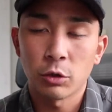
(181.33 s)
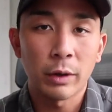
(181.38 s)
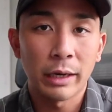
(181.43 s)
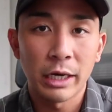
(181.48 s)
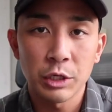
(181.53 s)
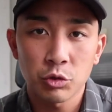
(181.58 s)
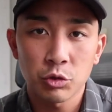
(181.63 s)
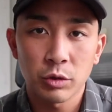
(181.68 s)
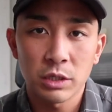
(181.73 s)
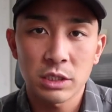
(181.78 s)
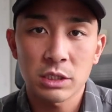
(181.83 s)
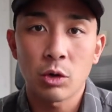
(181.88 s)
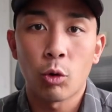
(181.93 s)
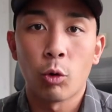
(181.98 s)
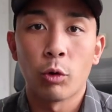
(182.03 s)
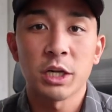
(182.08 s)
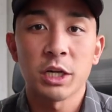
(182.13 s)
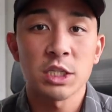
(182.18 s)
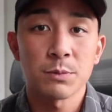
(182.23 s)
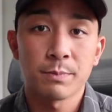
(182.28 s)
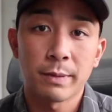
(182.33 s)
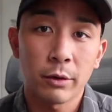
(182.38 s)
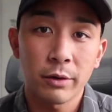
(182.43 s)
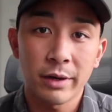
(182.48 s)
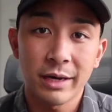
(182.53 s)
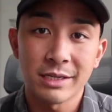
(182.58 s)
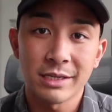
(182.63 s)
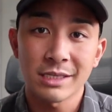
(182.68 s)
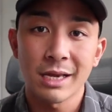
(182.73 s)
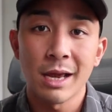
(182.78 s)
or interest or
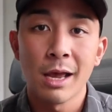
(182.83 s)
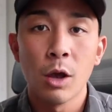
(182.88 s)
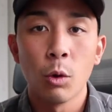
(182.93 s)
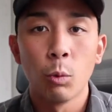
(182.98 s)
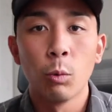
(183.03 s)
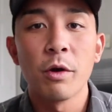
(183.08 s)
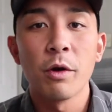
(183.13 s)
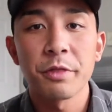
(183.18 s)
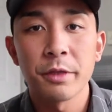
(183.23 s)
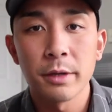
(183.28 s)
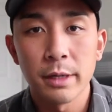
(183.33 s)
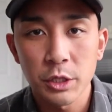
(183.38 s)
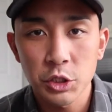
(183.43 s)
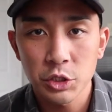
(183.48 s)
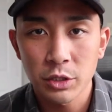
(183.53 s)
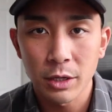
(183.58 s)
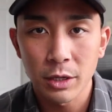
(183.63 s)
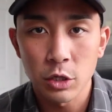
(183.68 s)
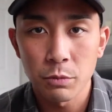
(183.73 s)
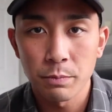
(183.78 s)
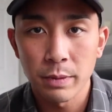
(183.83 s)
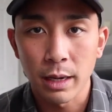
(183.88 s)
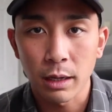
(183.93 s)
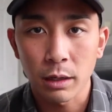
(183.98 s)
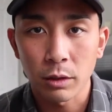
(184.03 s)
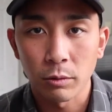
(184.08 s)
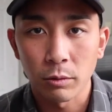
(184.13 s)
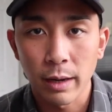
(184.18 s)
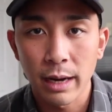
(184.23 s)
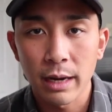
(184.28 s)
experience with the niche that you
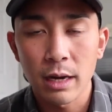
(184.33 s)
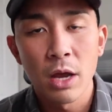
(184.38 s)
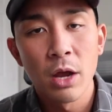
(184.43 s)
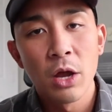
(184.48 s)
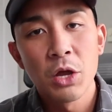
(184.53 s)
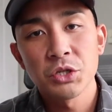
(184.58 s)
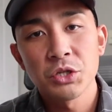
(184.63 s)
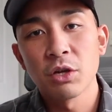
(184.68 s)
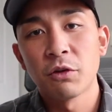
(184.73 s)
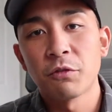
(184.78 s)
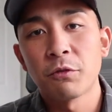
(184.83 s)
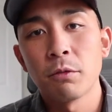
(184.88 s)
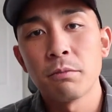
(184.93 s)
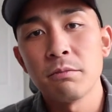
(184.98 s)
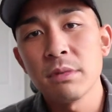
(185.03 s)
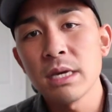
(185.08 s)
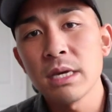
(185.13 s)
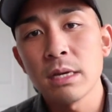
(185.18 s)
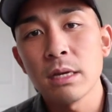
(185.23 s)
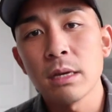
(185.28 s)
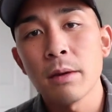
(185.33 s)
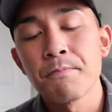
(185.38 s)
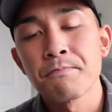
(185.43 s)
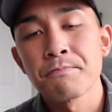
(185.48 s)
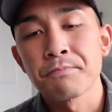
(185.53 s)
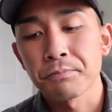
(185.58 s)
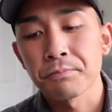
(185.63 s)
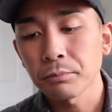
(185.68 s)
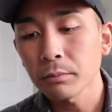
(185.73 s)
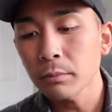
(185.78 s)
pick, right? So for me,
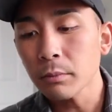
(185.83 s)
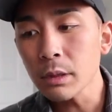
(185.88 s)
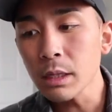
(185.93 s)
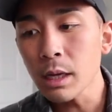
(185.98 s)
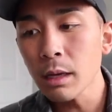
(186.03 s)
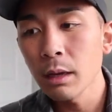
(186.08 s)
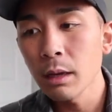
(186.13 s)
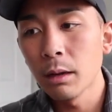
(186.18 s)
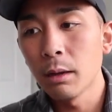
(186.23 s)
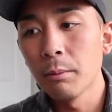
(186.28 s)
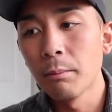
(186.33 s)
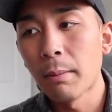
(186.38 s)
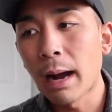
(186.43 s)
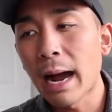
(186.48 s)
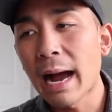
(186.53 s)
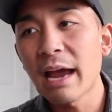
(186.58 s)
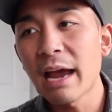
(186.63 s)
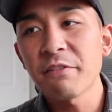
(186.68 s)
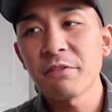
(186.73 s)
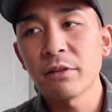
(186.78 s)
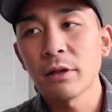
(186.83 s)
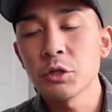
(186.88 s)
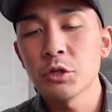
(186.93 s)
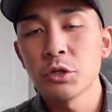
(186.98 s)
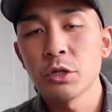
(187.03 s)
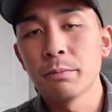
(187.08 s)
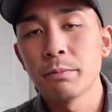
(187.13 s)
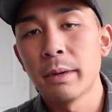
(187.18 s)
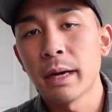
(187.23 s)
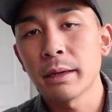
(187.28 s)
I fell
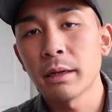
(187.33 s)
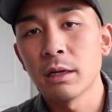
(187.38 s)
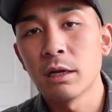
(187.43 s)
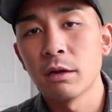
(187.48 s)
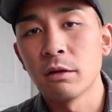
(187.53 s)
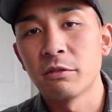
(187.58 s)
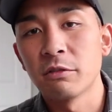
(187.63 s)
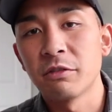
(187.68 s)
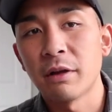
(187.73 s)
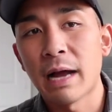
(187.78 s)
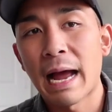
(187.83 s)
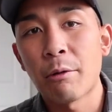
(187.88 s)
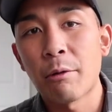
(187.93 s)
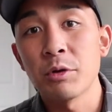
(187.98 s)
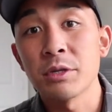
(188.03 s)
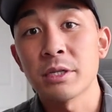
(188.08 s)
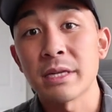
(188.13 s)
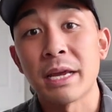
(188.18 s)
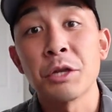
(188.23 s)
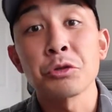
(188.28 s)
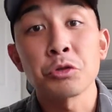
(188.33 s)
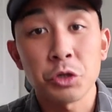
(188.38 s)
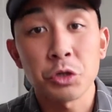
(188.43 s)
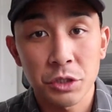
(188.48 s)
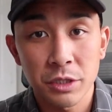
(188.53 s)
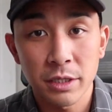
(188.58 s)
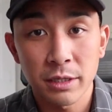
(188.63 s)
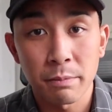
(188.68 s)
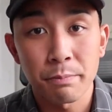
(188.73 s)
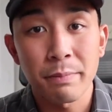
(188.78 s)
into the bucket of I was
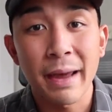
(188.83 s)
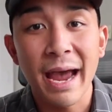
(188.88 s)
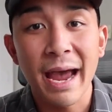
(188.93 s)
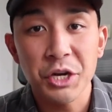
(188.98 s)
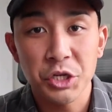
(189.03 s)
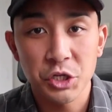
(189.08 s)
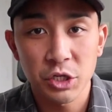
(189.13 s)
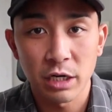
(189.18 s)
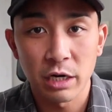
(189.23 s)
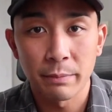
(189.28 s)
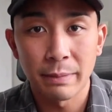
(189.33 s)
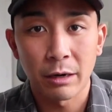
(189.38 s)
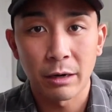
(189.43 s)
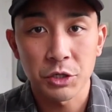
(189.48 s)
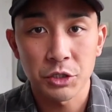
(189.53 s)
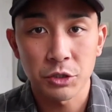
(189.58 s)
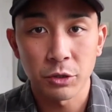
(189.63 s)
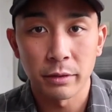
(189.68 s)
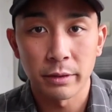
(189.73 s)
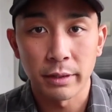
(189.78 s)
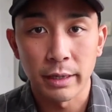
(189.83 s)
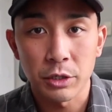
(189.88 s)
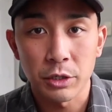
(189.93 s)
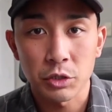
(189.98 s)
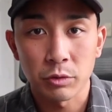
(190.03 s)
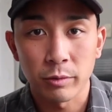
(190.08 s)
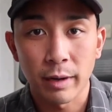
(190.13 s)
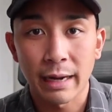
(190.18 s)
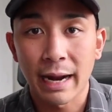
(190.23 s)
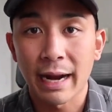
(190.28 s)
interested and passionate about a certain
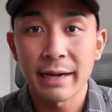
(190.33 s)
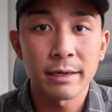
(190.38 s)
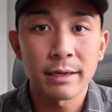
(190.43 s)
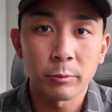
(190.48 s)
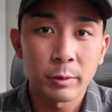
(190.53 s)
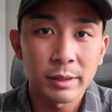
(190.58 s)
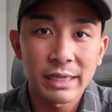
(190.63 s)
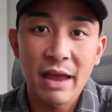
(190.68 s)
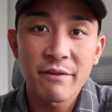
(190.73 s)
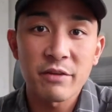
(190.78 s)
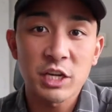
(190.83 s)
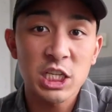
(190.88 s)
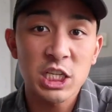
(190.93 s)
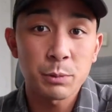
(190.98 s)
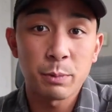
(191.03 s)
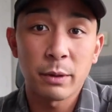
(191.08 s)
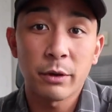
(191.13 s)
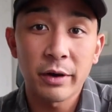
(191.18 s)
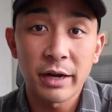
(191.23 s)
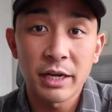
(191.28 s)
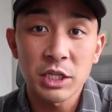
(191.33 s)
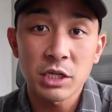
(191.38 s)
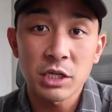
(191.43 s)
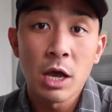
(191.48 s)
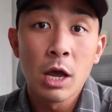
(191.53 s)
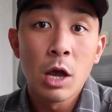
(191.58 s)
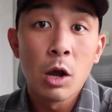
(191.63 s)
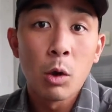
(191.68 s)
niche, right? I didn't really have experience